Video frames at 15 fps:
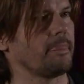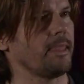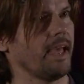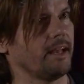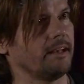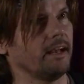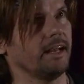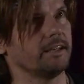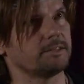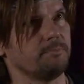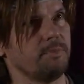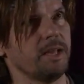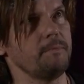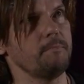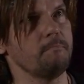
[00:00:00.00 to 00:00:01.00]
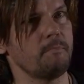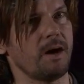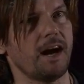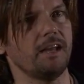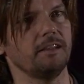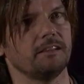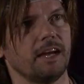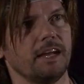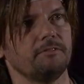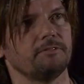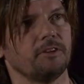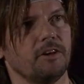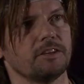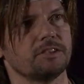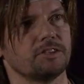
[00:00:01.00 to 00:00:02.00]
And it's been my
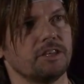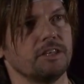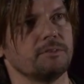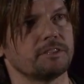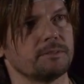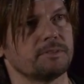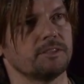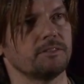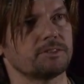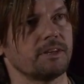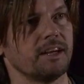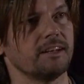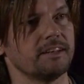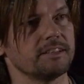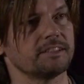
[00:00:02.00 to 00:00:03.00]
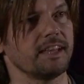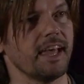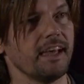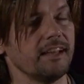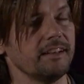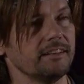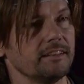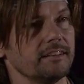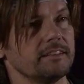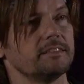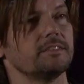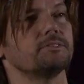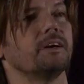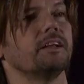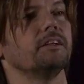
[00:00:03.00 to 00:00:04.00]
lifelong journey, which I'm still trying to understand,
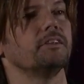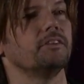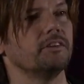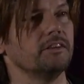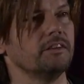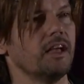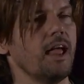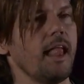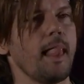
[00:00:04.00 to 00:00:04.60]
still trying to learn,